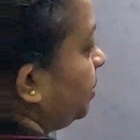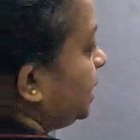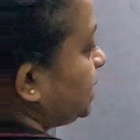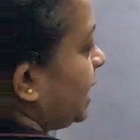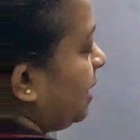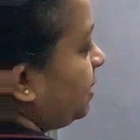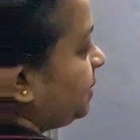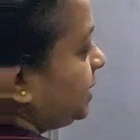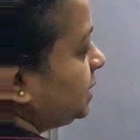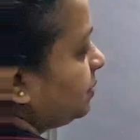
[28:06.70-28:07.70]
means
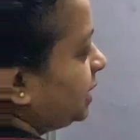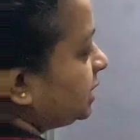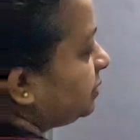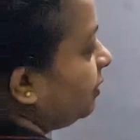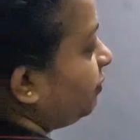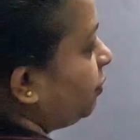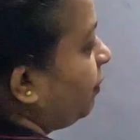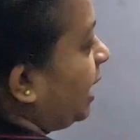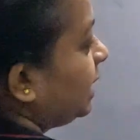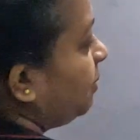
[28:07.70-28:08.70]
if you
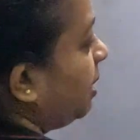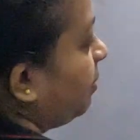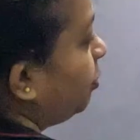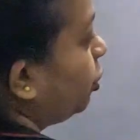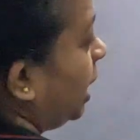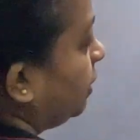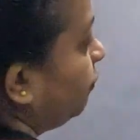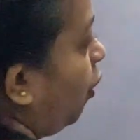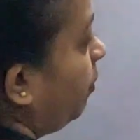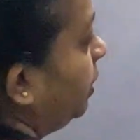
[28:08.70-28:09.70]
find in product
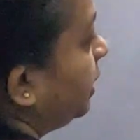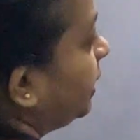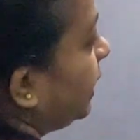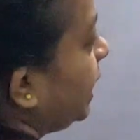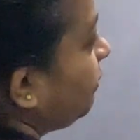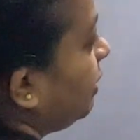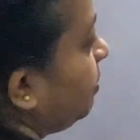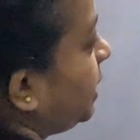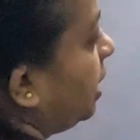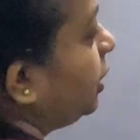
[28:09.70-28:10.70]
form, it will
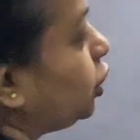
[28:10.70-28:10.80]
be a